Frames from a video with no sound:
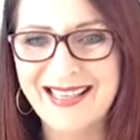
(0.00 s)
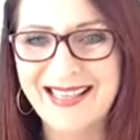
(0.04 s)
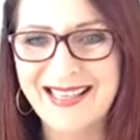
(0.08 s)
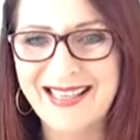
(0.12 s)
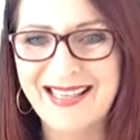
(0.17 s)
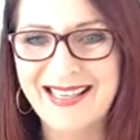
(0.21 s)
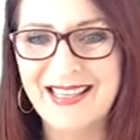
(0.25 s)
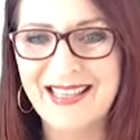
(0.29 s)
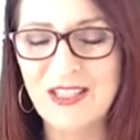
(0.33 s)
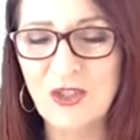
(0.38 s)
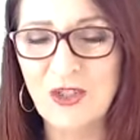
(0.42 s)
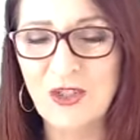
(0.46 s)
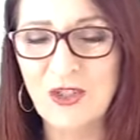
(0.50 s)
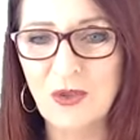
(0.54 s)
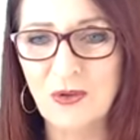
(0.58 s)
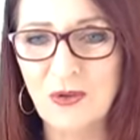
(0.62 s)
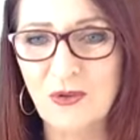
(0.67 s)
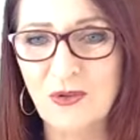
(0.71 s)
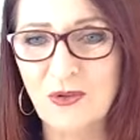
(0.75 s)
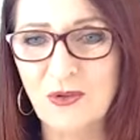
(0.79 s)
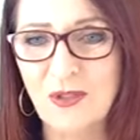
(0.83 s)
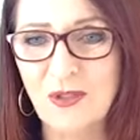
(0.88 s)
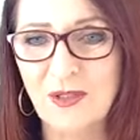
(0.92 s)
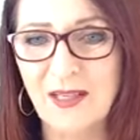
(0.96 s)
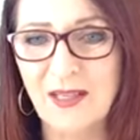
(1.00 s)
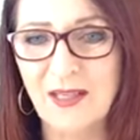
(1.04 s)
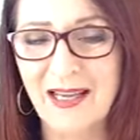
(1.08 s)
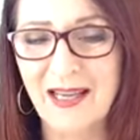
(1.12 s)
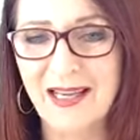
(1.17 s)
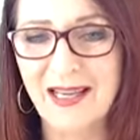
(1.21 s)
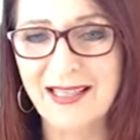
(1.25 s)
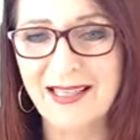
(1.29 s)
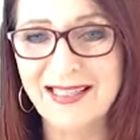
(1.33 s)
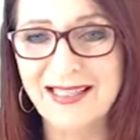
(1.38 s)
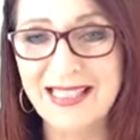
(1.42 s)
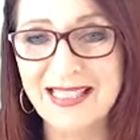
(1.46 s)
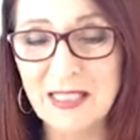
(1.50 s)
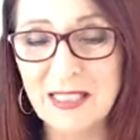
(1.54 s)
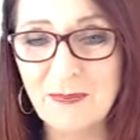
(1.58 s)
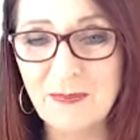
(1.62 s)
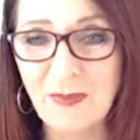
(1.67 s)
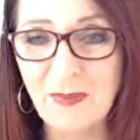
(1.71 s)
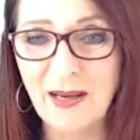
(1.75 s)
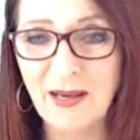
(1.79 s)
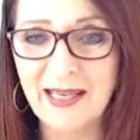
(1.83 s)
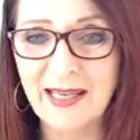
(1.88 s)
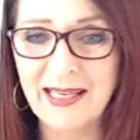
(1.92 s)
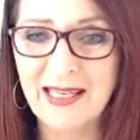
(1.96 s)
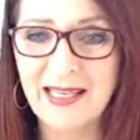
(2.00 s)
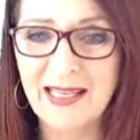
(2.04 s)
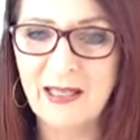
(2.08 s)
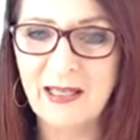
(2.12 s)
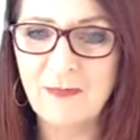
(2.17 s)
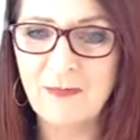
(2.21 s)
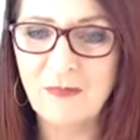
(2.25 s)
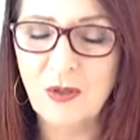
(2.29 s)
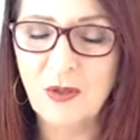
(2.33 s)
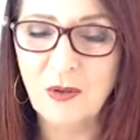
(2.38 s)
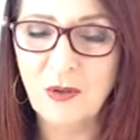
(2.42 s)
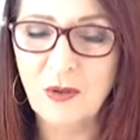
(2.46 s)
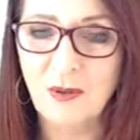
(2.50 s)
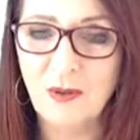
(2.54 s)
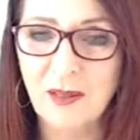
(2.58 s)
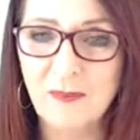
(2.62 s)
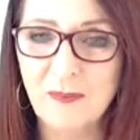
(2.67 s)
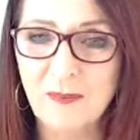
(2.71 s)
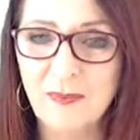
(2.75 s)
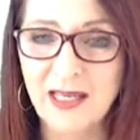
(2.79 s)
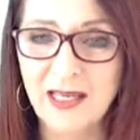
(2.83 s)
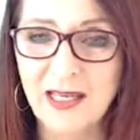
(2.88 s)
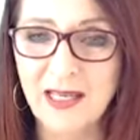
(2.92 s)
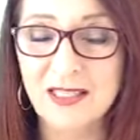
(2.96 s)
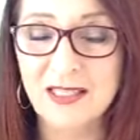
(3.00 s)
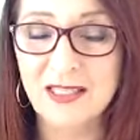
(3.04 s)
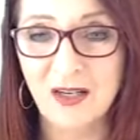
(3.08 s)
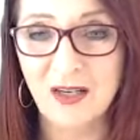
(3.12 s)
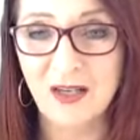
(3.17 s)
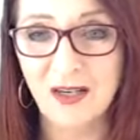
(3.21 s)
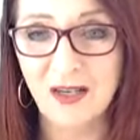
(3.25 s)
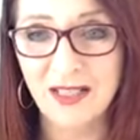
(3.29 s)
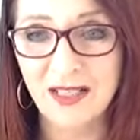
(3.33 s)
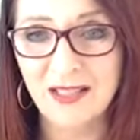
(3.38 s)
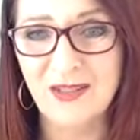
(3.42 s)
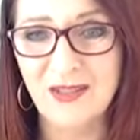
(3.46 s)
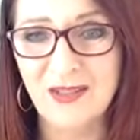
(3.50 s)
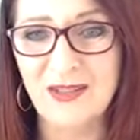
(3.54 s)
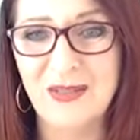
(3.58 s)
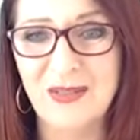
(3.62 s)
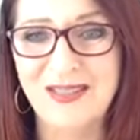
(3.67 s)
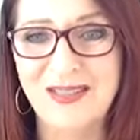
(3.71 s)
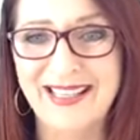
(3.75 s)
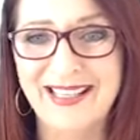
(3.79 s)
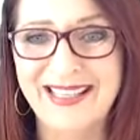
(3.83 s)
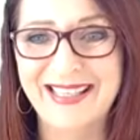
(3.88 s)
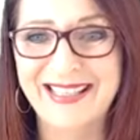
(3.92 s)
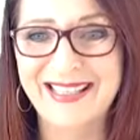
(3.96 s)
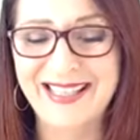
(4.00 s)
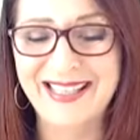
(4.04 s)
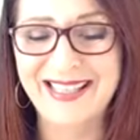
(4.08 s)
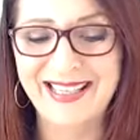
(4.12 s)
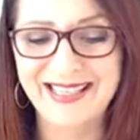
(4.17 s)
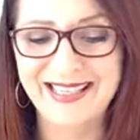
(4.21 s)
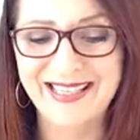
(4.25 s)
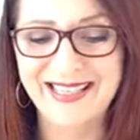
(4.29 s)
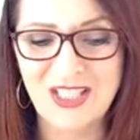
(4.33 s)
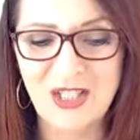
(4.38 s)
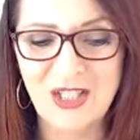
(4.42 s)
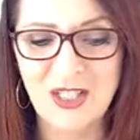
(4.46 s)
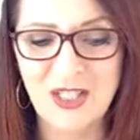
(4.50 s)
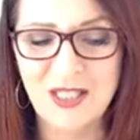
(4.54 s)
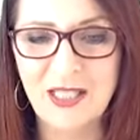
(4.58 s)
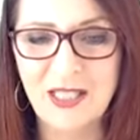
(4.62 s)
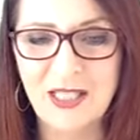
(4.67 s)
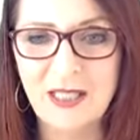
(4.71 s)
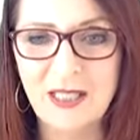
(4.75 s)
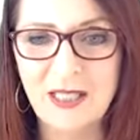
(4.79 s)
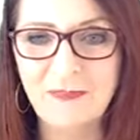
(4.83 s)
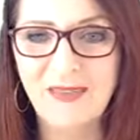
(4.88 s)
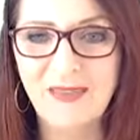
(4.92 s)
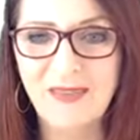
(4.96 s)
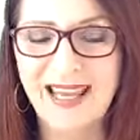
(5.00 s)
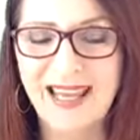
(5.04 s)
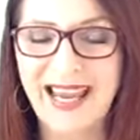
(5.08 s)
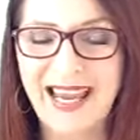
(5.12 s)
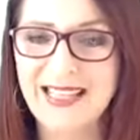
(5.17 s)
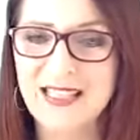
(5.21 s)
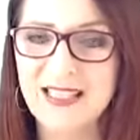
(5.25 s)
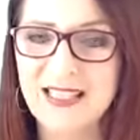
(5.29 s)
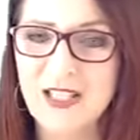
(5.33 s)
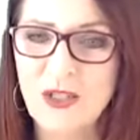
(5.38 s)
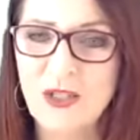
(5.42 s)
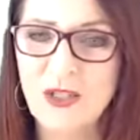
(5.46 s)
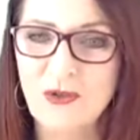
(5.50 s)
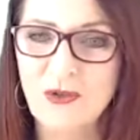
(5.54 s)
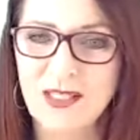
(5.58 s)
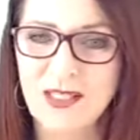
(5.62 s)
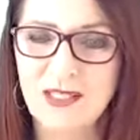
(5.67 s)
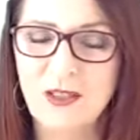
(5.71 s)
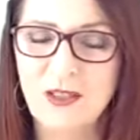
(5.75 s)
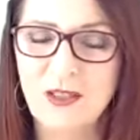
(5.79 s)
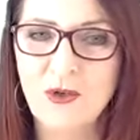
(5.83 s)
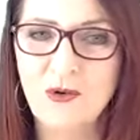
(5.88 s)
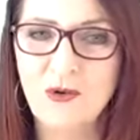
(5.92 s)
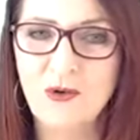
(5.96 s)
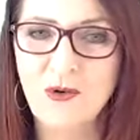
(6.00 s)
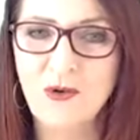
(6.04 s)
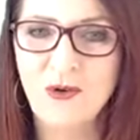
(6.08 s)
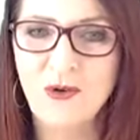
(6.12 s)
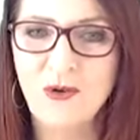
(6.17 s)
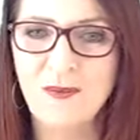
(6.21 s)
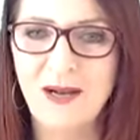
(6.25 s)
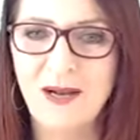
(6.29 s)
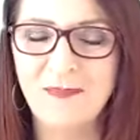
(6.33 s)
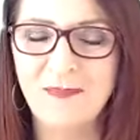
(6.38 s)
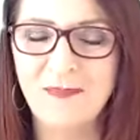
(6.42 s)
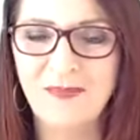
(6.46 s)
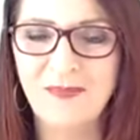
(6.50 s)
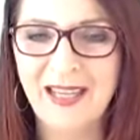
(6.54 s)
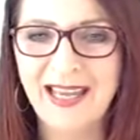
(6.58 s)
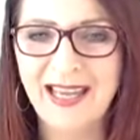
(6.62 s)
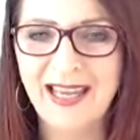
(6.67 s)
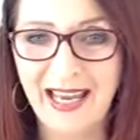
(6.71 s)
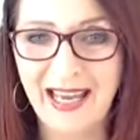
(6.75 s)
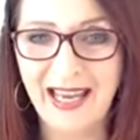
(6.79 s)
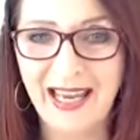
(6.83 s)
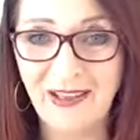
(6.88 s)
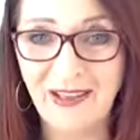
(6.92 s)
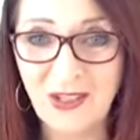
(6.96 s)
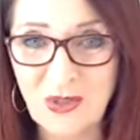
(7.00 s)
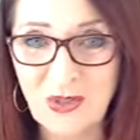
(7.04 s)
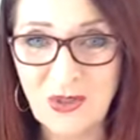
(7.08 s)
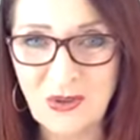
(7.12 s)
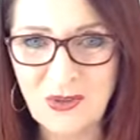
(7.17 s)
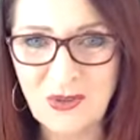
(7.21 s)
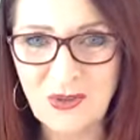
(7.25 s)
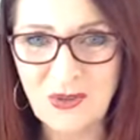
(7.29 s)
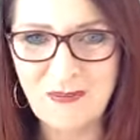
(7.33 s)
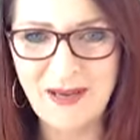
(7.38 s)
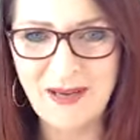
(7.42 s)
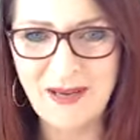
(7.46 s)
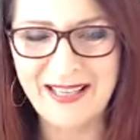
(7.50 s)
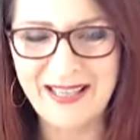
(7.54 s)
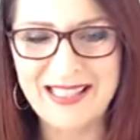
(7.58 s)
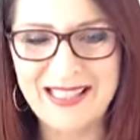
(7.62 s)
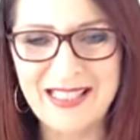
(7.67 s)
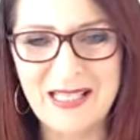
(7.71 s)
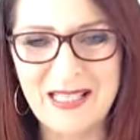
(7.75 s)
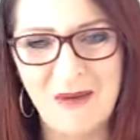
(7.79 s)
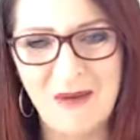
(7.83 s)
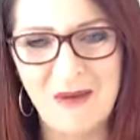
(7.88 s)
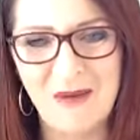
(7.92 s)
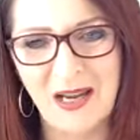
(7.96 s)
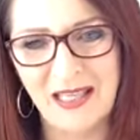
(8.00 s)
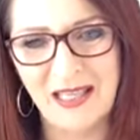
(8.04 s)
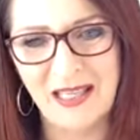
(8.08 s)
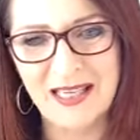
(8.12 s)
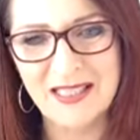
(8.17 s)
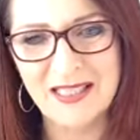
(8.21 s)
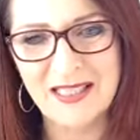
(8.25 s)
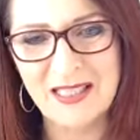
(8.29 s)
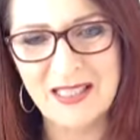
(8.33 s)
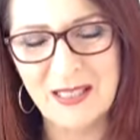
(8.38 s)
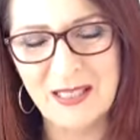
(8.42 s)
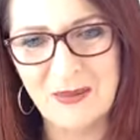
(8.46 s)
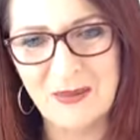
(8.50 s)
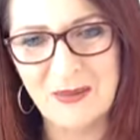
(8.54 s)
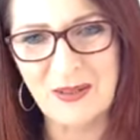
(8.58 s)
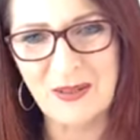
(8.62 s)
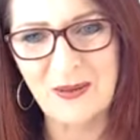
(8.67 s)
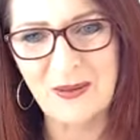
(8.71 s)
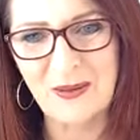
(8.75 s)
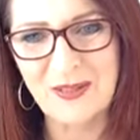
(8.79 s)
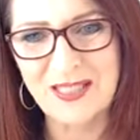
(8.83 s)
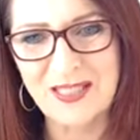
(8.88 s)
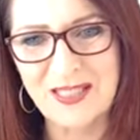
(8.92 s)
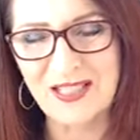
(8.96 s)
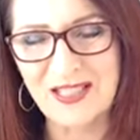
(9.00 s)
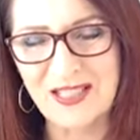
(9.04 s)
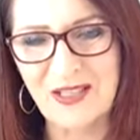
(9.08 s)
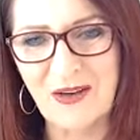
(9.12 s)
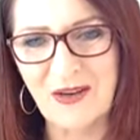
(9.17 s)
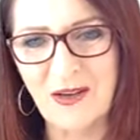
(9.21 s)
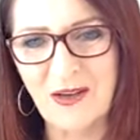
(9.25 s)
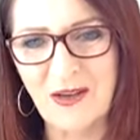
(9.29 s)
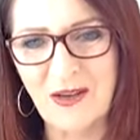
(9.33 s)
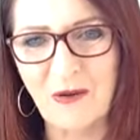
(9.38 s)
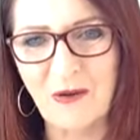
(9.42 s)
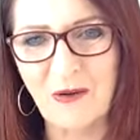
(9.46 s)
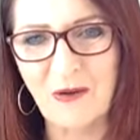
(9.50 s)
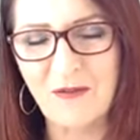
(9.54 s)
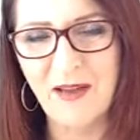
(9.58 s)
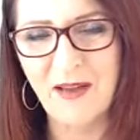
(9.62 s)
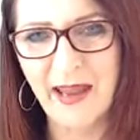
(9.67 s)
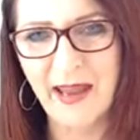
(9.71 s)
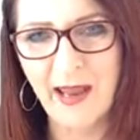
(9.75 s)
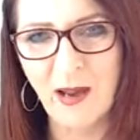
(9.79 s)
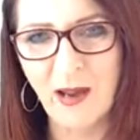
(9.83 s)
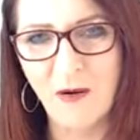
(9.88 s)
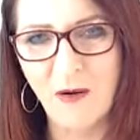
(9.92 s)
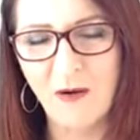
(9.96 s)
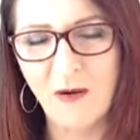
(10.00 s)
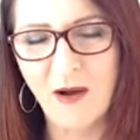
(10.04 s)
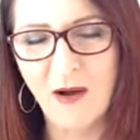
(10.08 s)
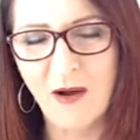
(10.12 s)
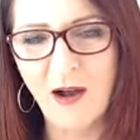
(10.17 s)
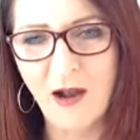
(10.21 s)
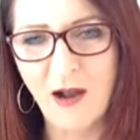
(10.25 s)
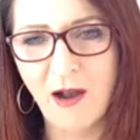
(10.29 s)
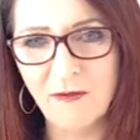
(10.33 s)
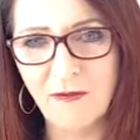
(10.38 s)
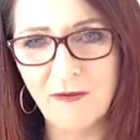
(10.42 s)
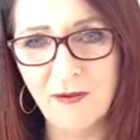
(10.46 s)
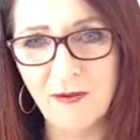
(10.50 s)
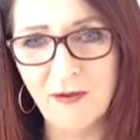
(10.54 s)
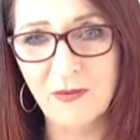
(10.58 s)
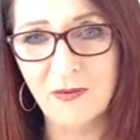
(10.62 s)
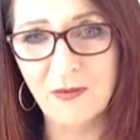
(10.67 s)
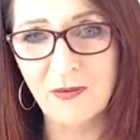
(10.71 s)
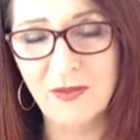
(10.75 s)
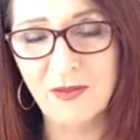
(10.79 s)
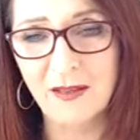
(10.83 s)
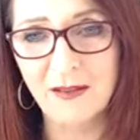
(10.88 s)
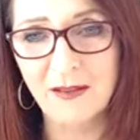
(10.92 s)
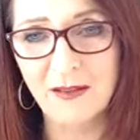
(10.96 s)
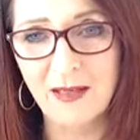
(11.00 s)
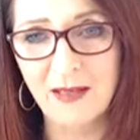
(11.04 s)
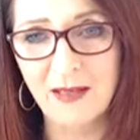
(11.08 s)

that children are displaying who are being diagnosed with ADHD and stress and trauma. And I talked about this in my last episode, didn't I, of how I felt that